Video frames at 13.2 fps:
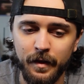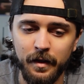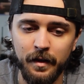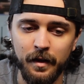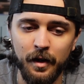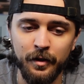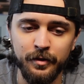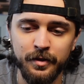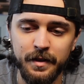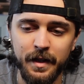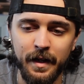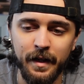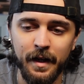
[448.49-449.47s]
uh,
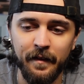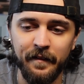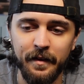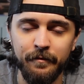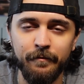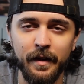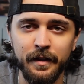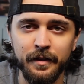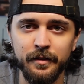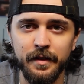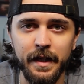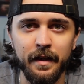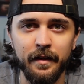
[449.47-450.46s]
understanding how they affect your
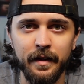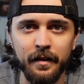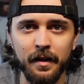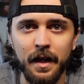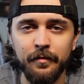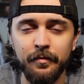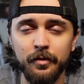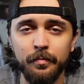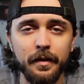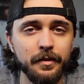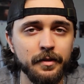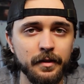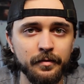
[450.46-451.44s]
day-to-day life,
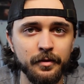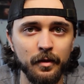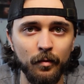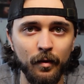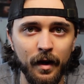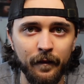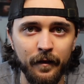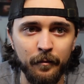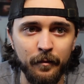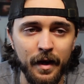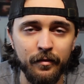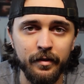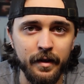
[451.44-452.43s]
especially if you're around them
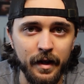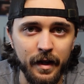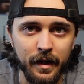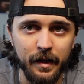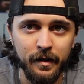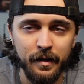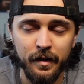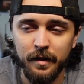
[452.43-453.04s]
every day,